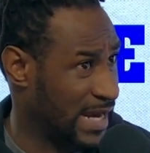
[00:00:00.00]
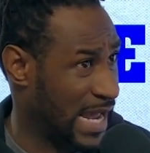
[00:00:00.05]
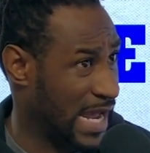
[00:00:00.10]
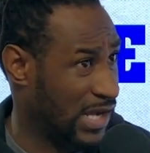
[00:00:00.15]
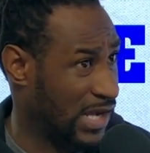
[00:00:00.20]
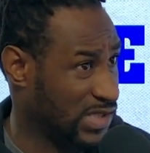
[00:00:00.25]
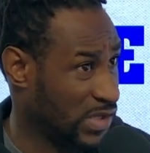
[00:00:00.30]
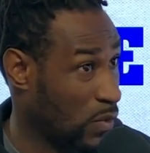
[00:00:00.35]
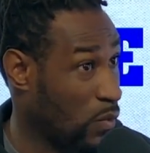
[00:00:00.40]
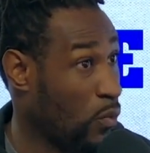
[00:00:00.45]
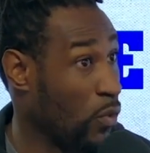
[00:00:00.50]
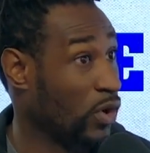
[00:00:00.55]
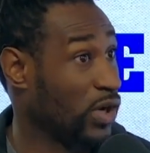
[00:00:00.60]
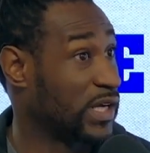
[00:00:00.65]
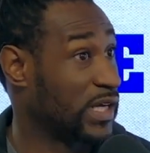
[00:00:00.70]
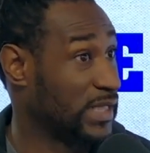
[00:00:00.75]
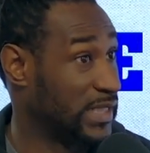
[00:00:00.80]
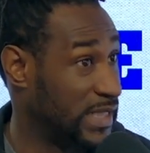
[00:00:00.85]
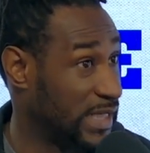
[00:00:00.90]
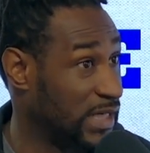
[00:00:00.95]
now to
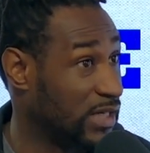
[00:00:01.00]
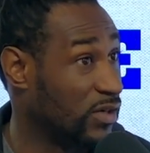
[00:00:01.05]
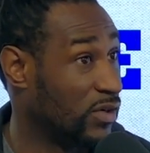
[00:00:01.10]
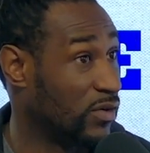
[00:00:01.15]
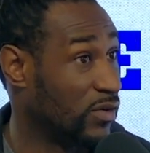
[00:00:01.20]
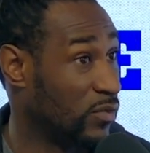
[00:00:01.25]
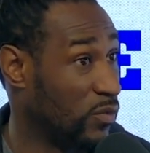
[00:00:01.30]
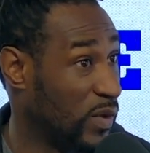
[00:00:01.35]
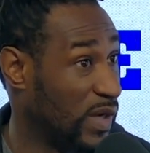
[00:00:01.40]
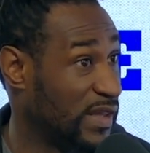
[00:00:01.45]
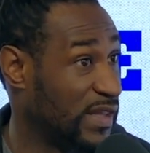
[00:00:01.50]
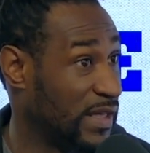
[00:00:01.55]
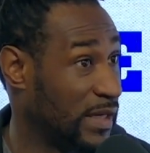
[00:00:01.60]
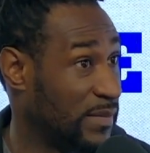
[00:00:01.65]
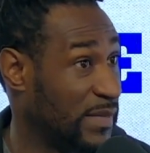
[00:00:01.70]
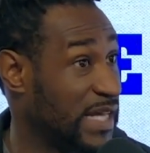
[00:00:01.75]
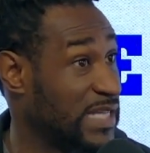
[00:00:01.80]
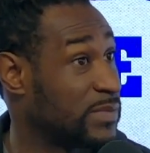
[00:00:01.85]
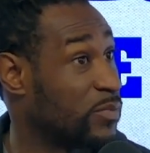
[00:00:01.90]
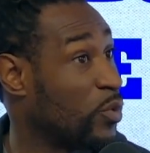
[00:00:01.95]
work a deal with
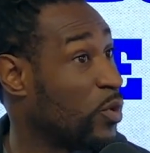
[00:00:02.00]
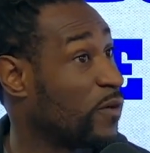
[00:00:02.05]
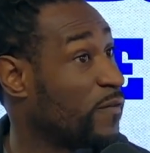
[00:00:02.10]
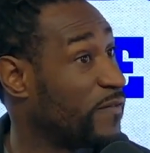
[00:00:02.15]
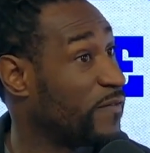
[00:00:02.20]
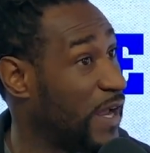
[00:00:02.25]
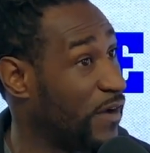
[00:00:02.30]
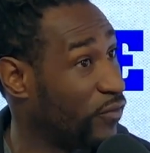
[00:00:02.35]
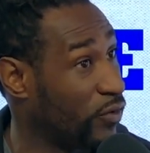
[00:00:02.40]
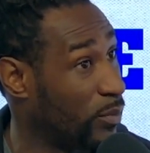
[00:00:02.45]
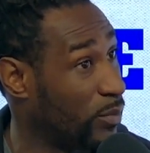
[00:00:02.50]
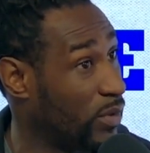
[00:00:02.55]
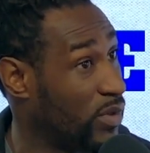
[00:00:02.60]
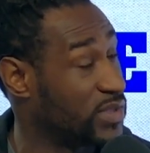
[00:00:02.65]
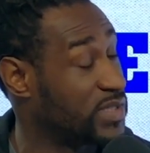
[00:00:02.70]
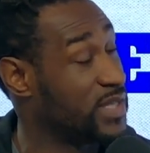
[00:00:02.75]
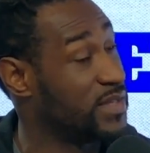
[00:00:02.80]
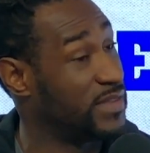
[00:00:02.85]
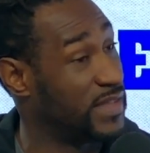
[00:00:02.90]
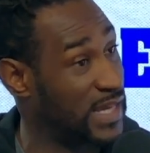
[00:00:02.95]
him that's more
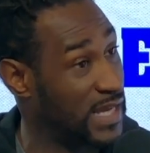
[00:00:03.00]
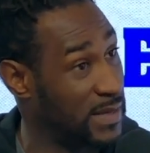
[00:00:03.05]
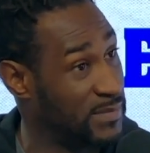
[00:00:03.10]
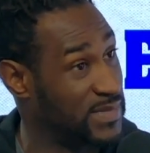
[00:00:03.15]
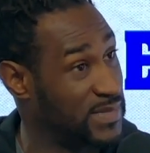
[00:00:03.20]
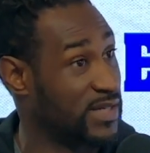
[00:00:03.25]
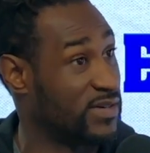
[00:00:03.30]
favorable to them,